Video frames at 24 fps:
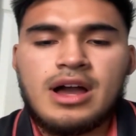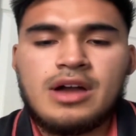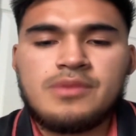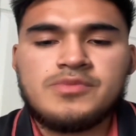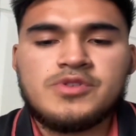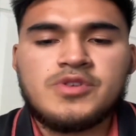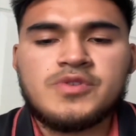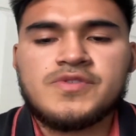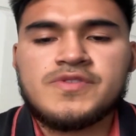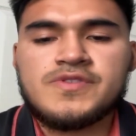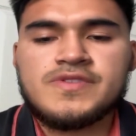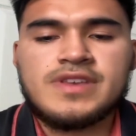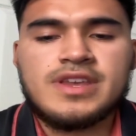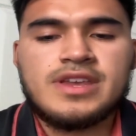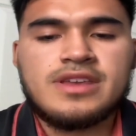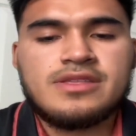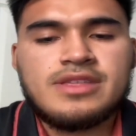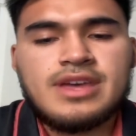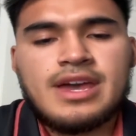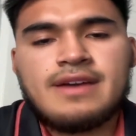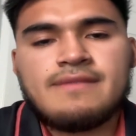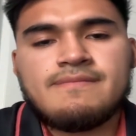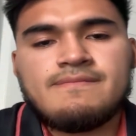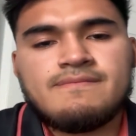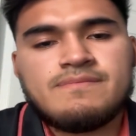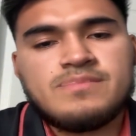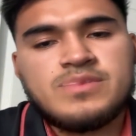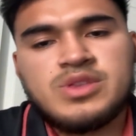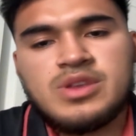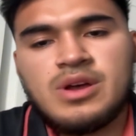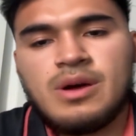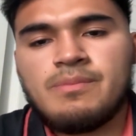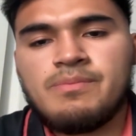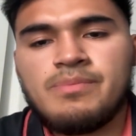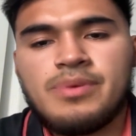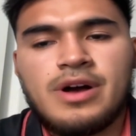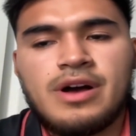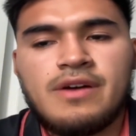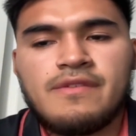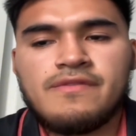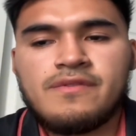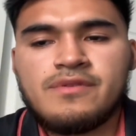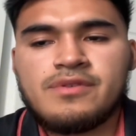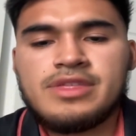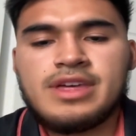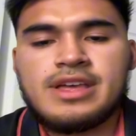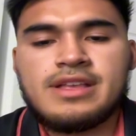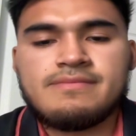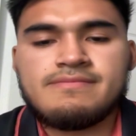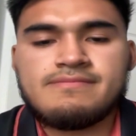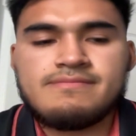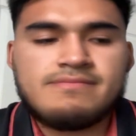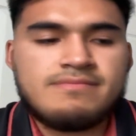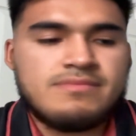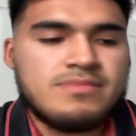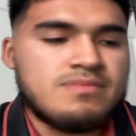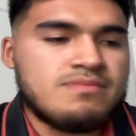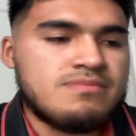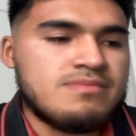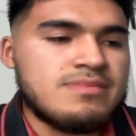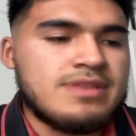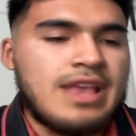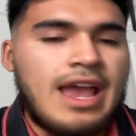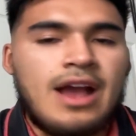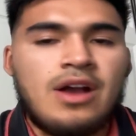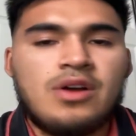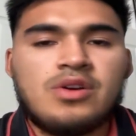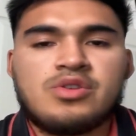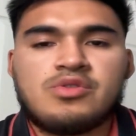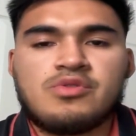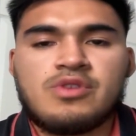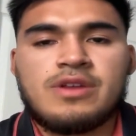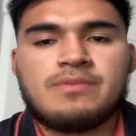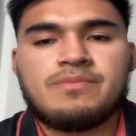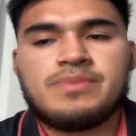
you see that dump off or that downgrade